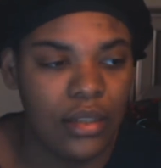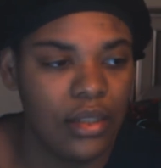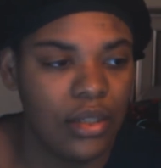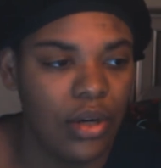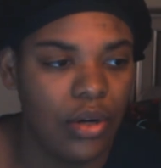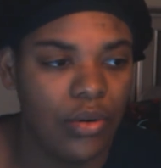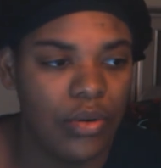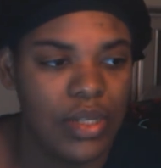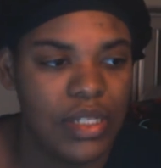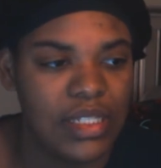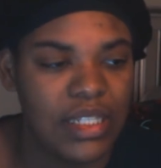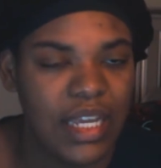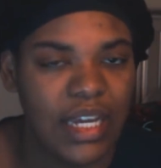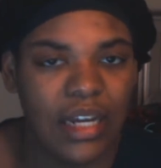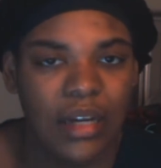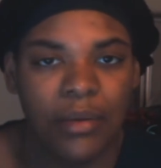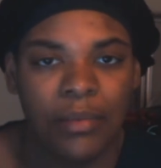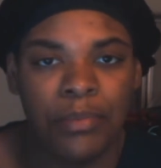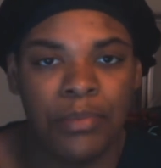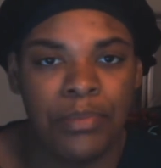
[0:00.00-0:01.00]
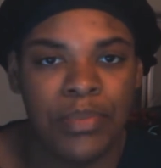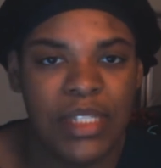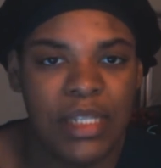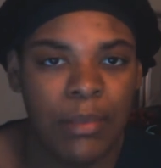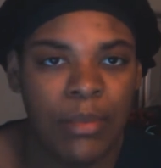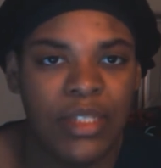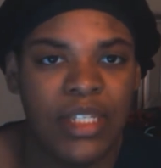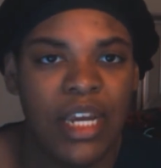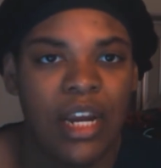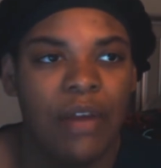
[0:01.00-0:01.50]
you know, it's like a
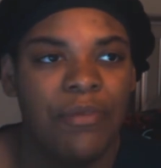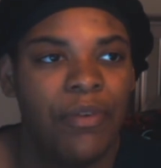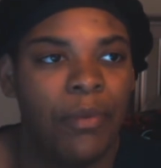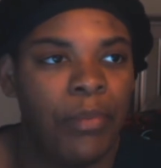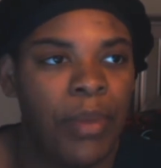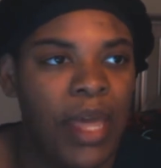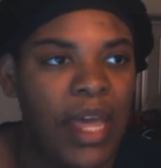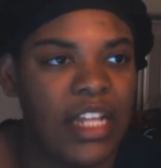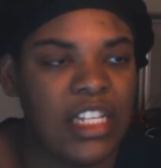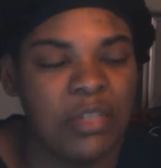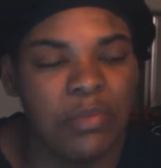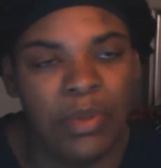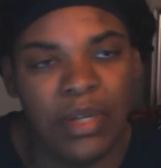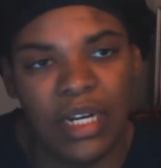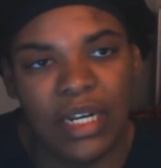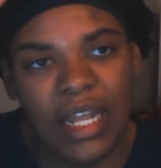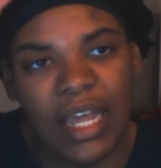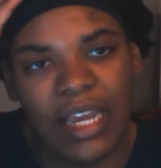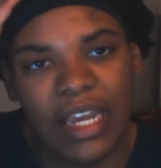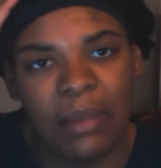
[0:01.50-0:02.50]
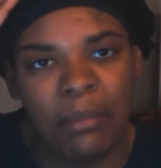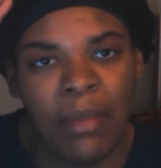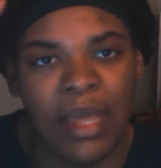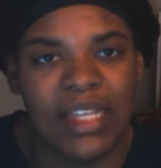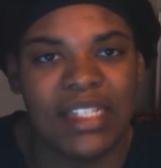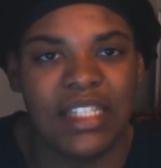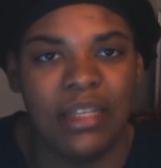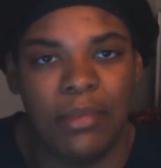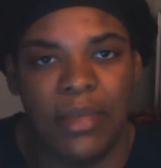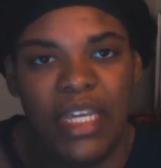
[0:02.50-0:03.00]
cemetery for pets, but it
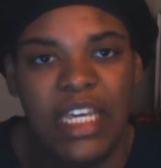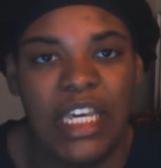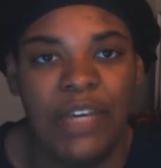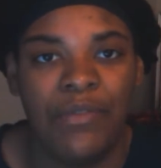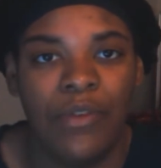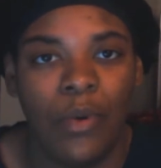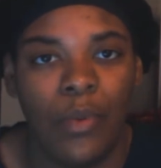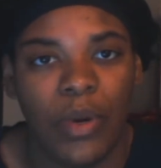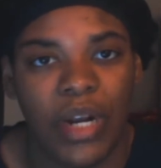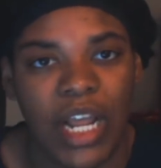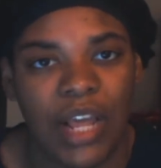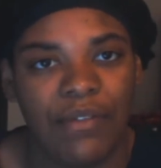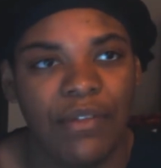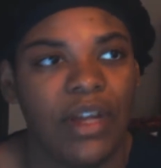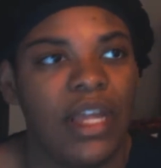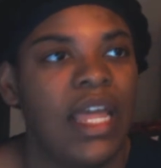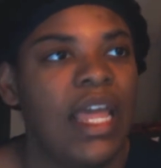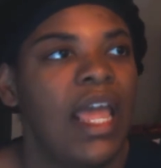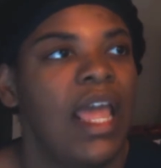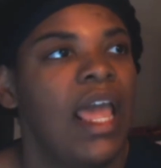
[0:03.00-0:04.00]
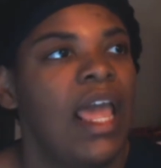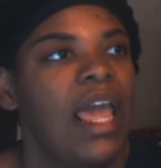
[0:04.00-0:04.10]
makes them evil, whatever.